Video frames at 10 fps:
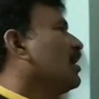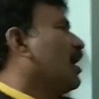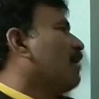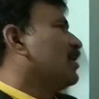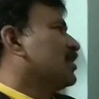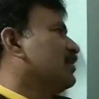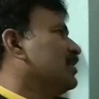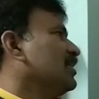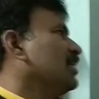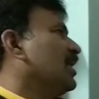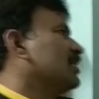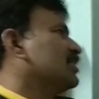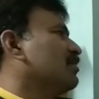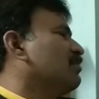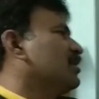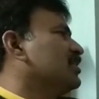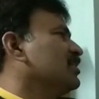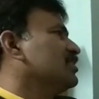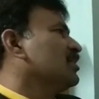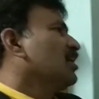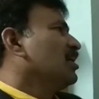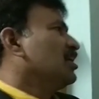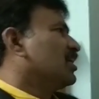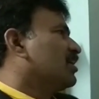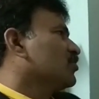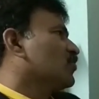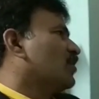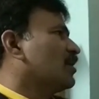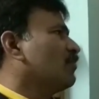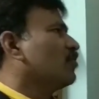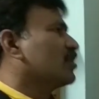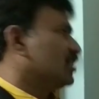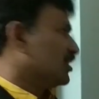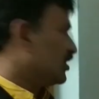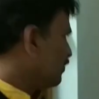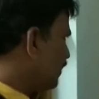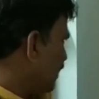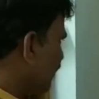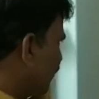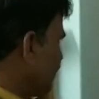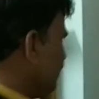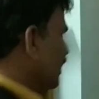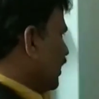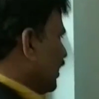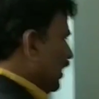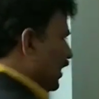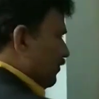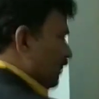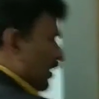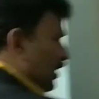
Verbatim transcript: complex medicine electricity medicines it gives wonderful results my dear friends here